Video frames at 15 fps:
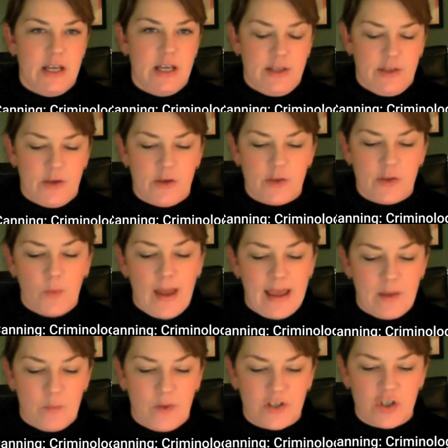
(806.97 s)
the way
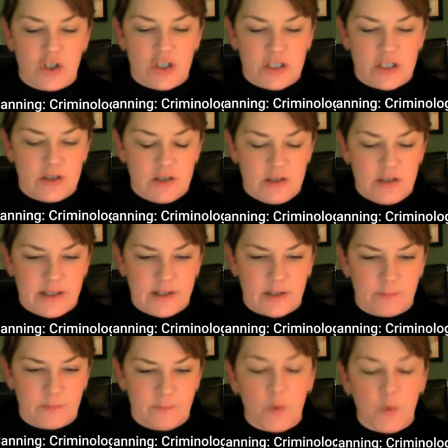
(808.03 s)
in which the
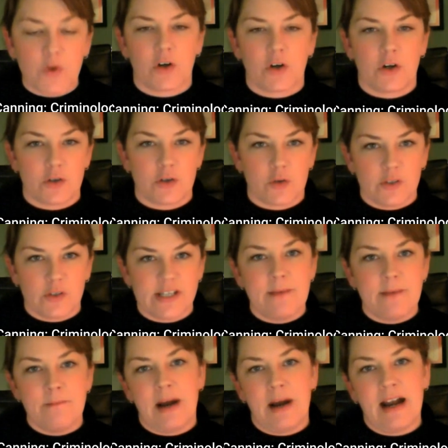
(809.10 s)
border controls
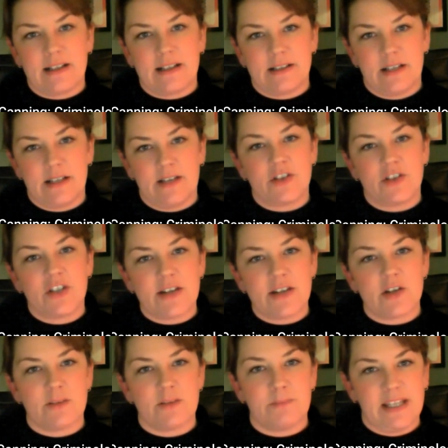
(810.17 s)
impact and the
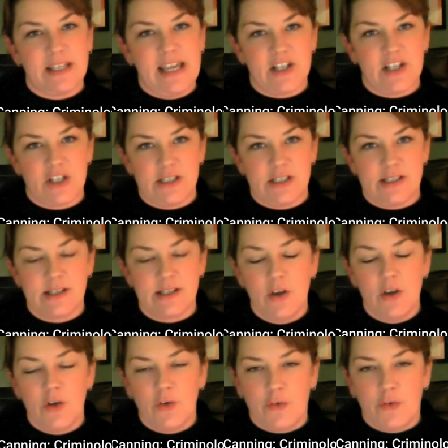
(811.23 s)
gendered implications
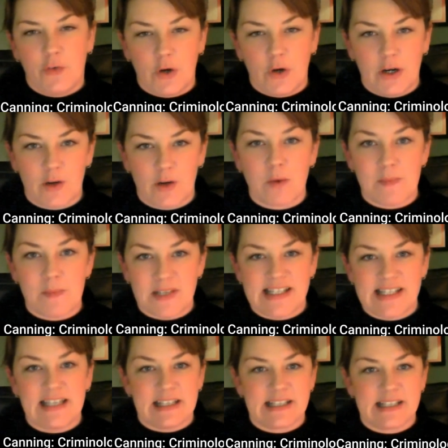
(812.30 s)
for women
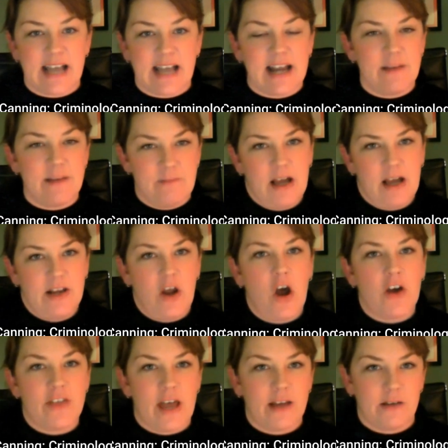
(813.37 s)
seeking asylum and how
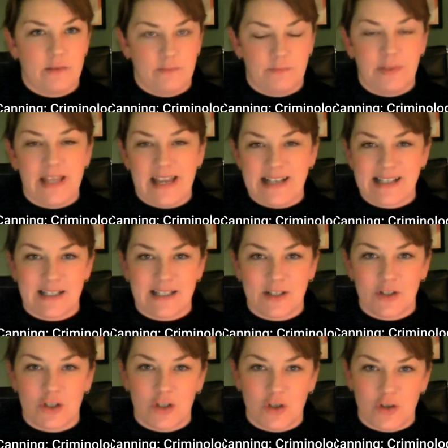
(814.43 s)
that plays
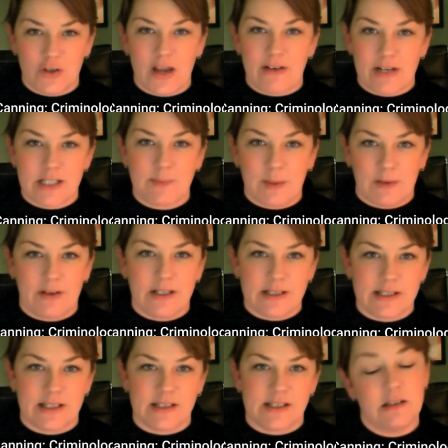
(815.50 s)
into their
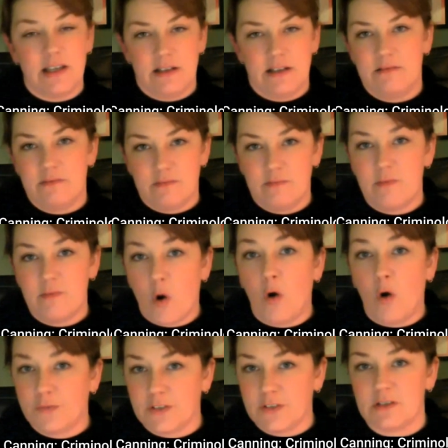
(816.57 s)
experiences in
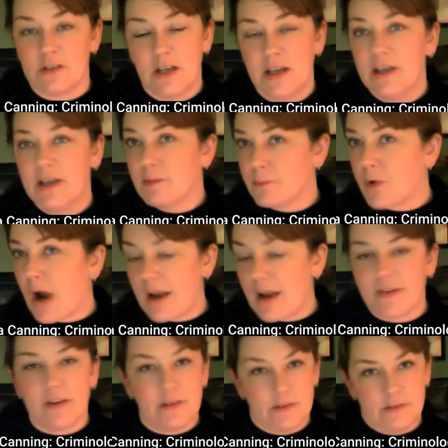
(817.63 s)
often
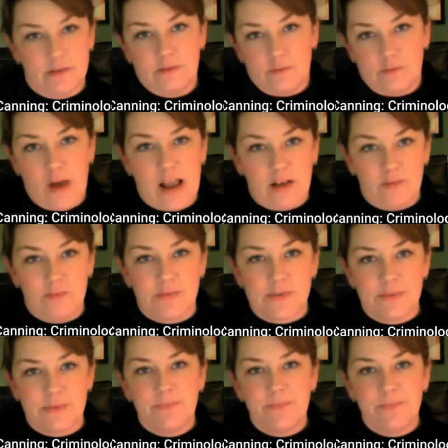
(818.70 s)
private realms.